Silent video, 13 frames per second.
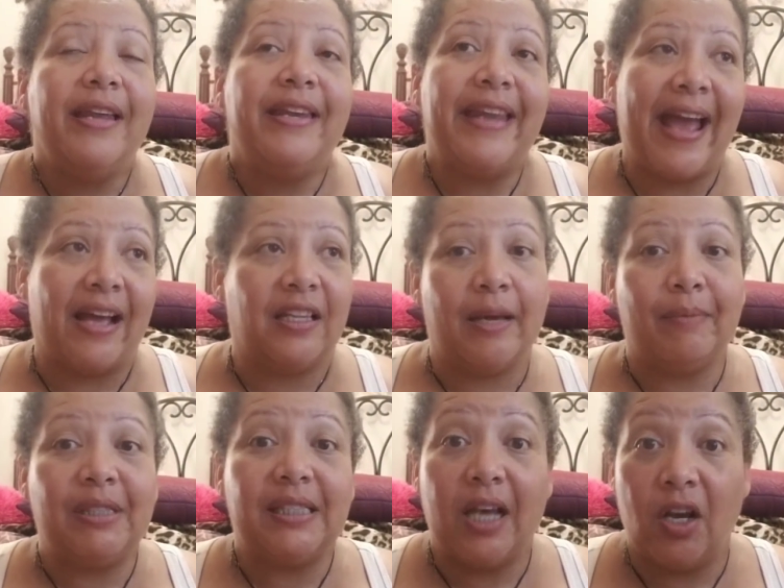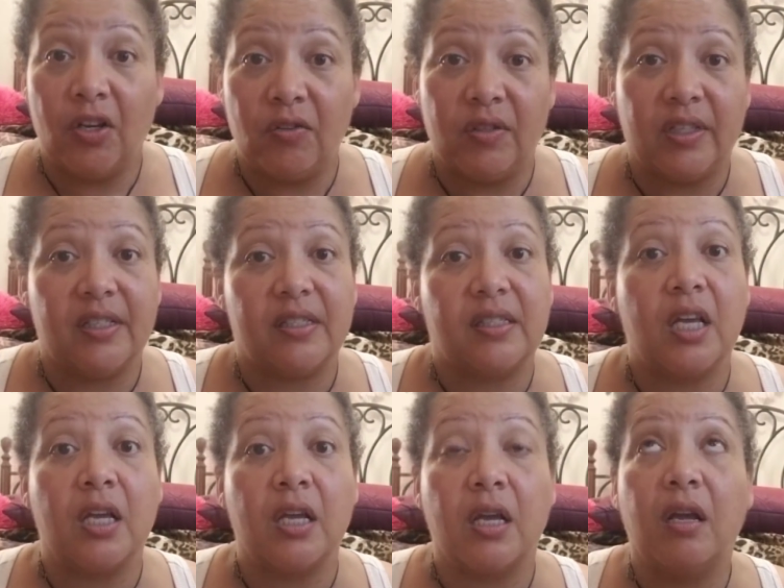Now, let me tell you this
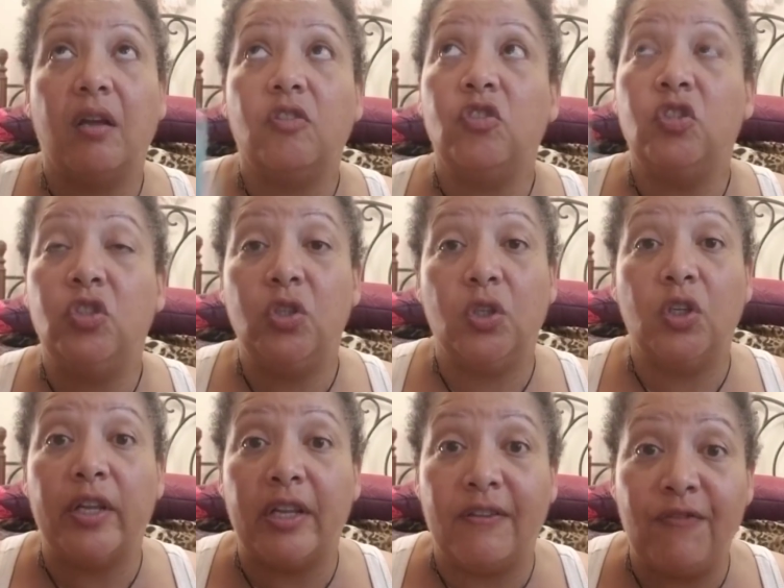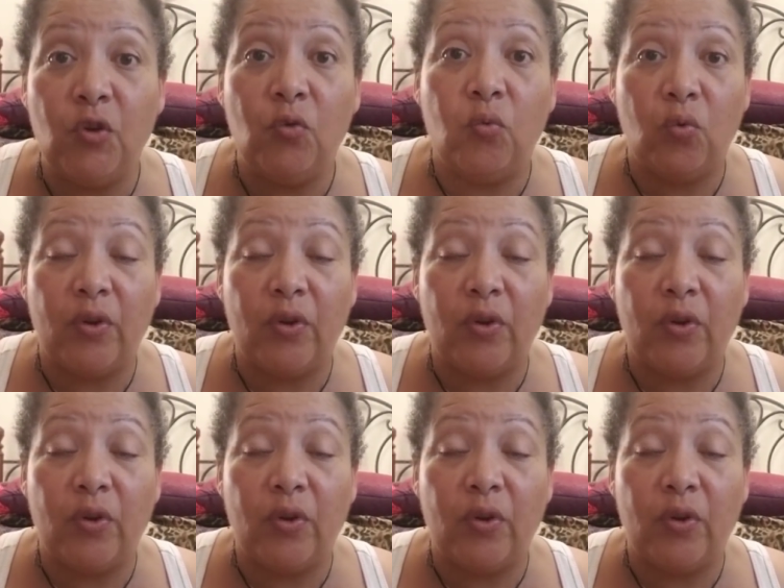if you